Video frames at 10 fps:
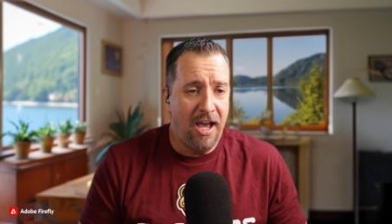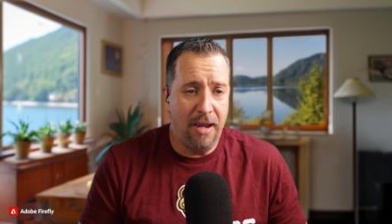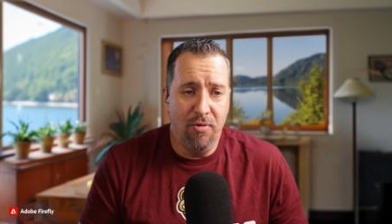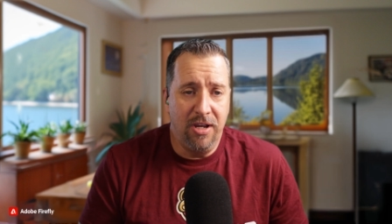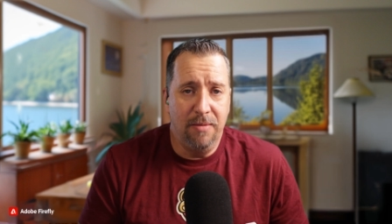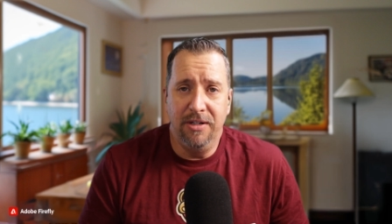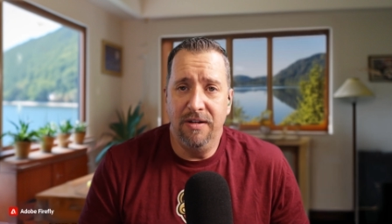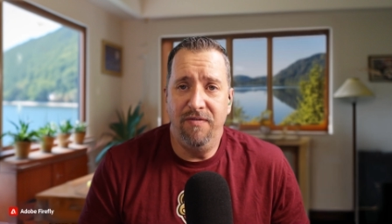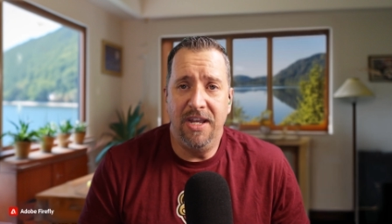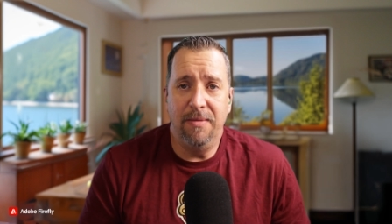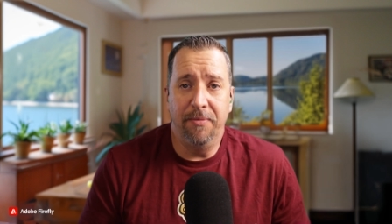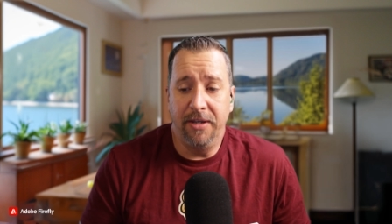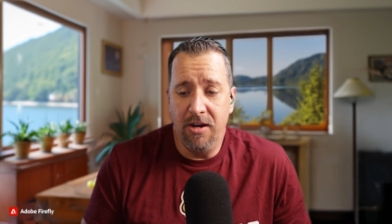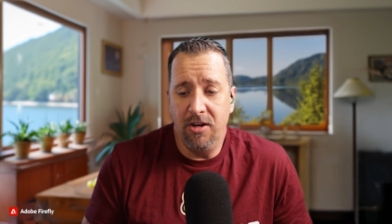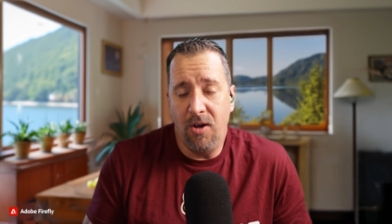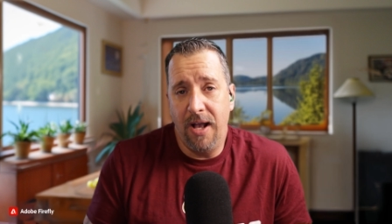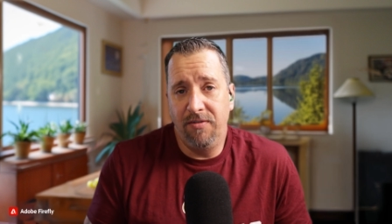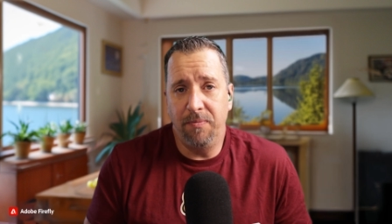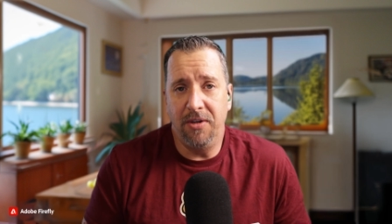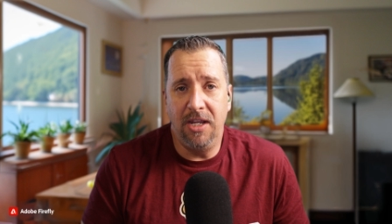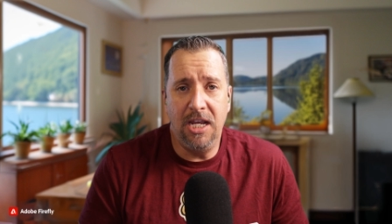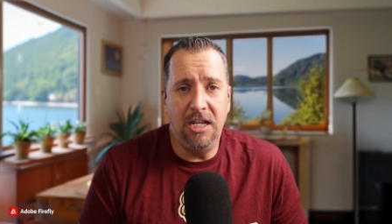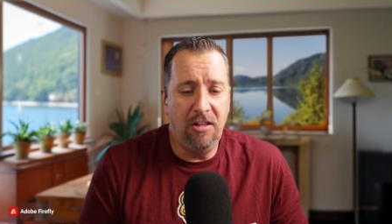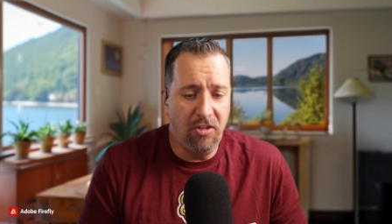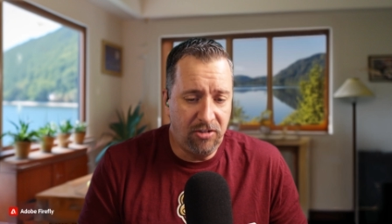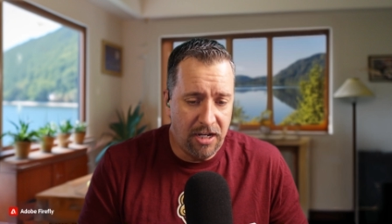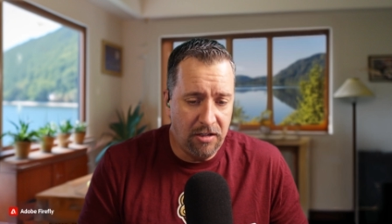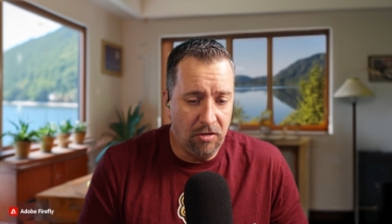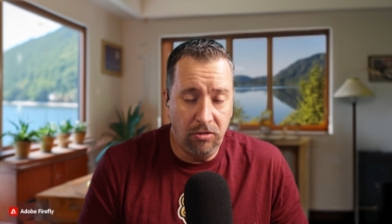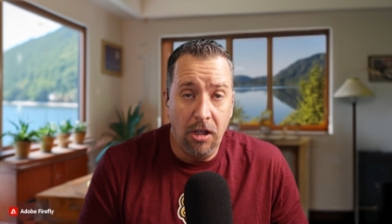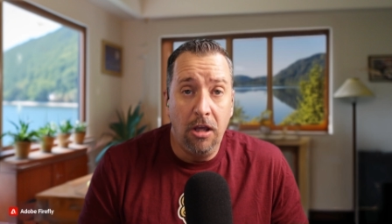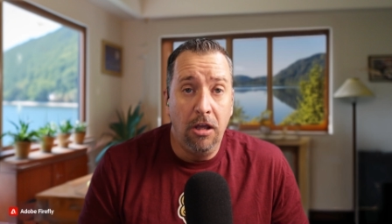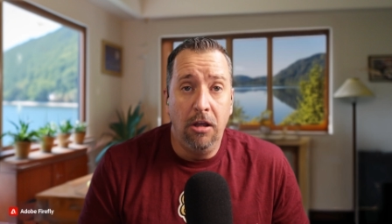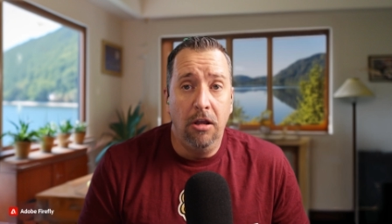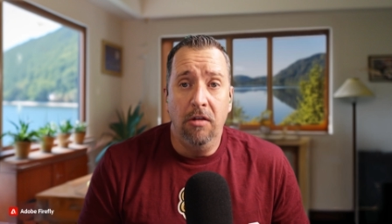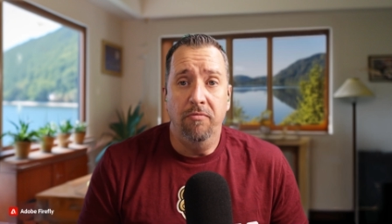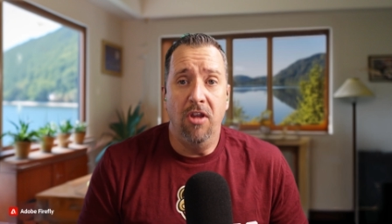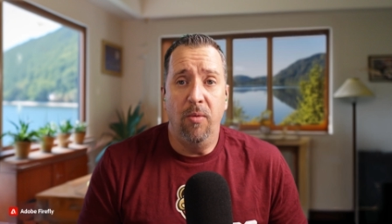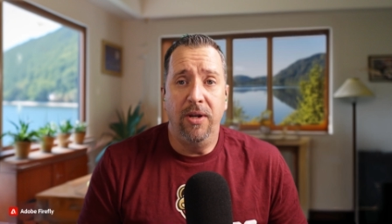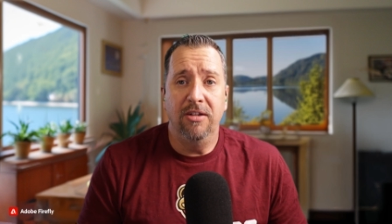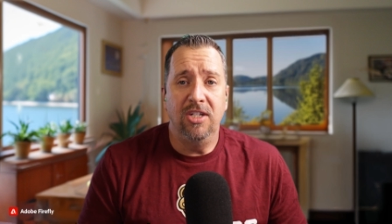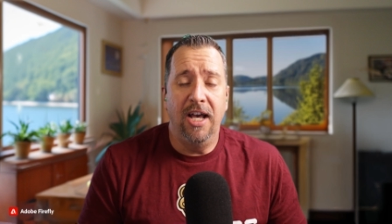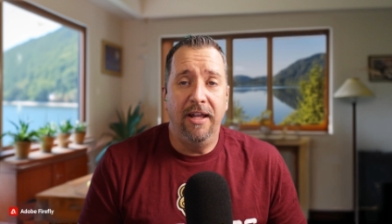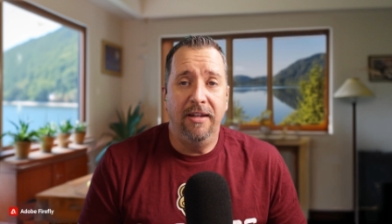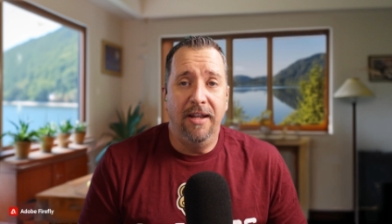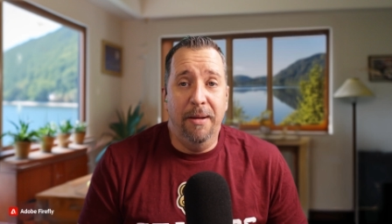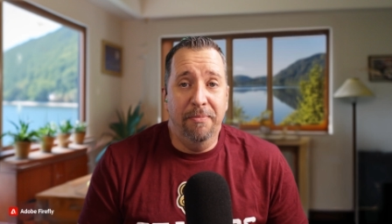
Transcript: I bring him in to feed him. I'm like, here you go, have something to eat, and he looks at it and goes. No, what else you got? And